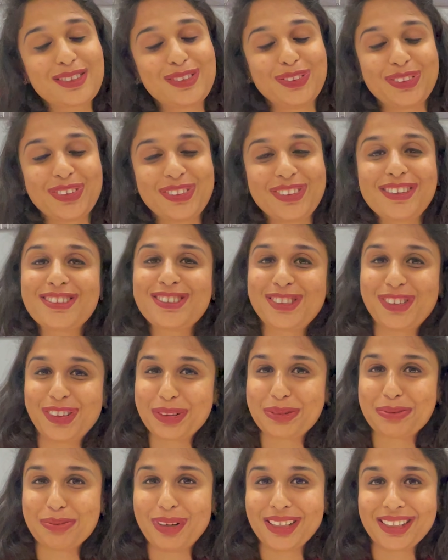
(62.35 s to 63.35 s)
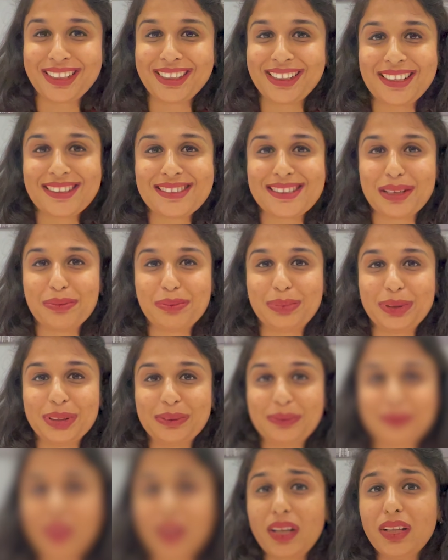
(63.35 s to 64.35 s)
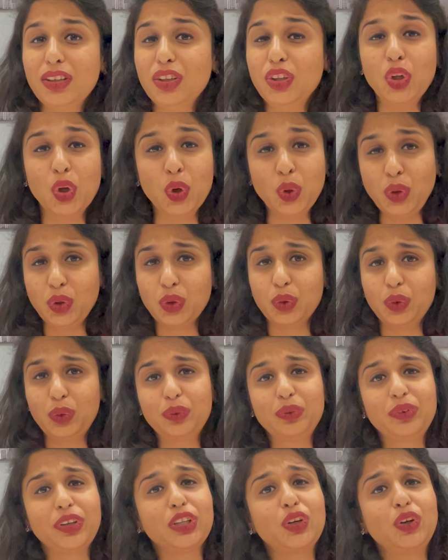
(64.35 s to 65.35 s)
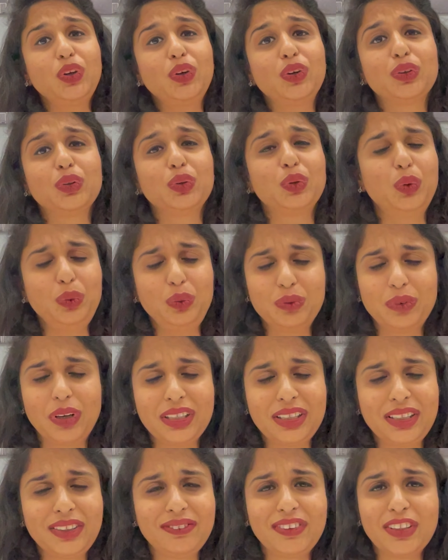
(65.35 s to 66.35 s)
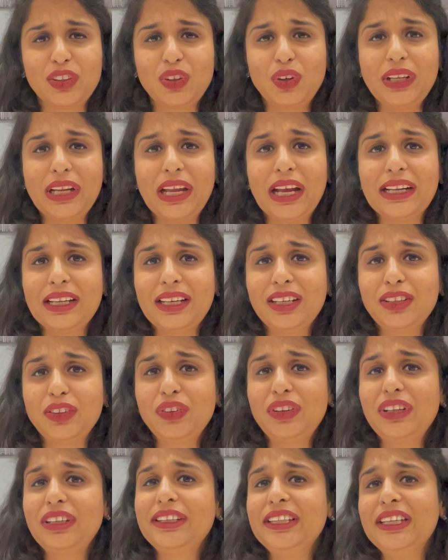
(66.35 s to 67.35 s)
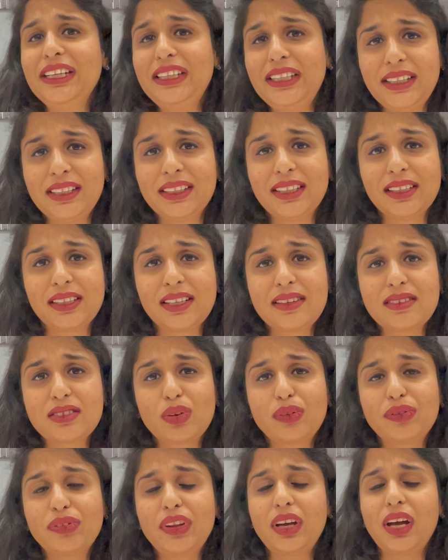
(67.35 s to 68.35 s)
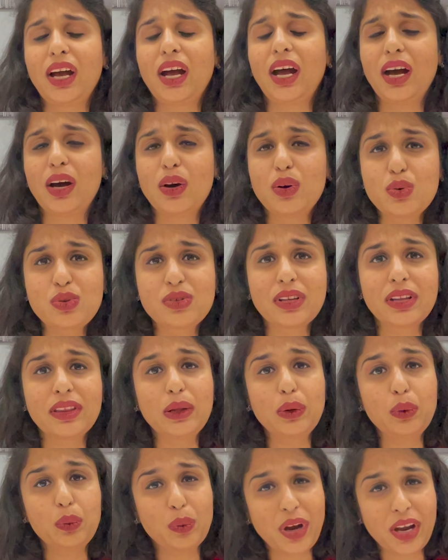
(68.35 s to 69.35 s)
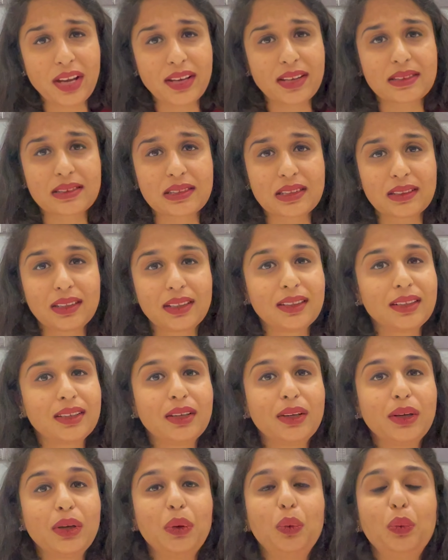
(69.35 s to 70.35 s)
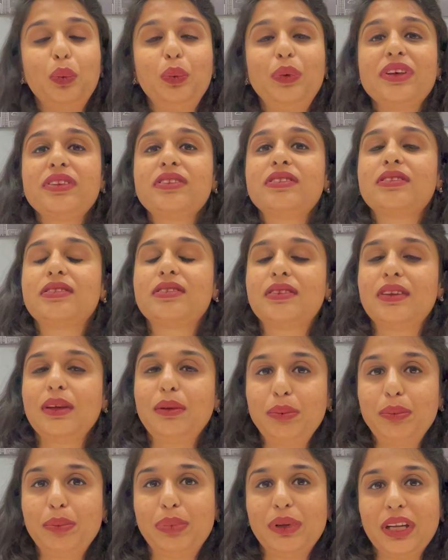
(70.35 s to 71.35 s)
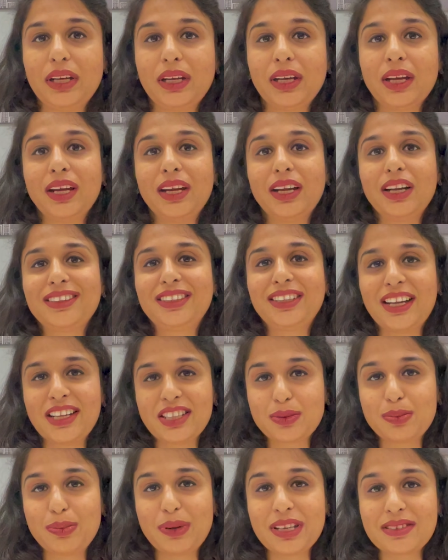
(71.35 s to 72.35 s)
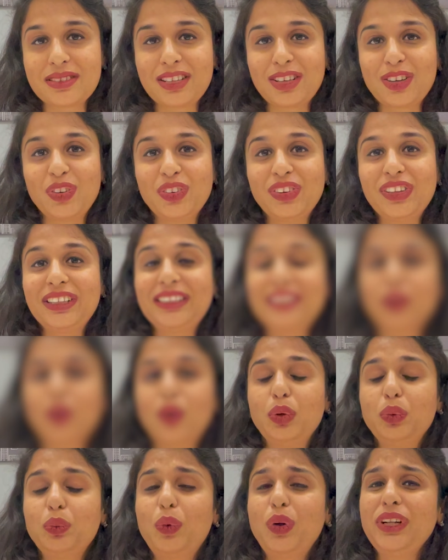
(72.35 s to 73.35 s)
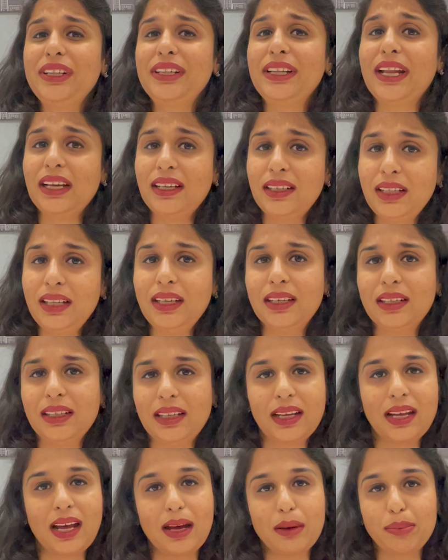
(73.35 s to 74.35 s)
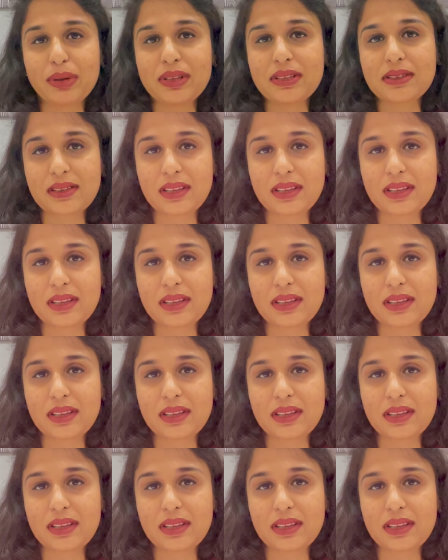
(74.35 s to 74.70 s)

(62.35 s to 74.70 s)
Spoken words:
go to the stock market example. No, don't worry, we're not getting into the nitty-gritties of the hows and the whys. We are simply touch basing on what technically happens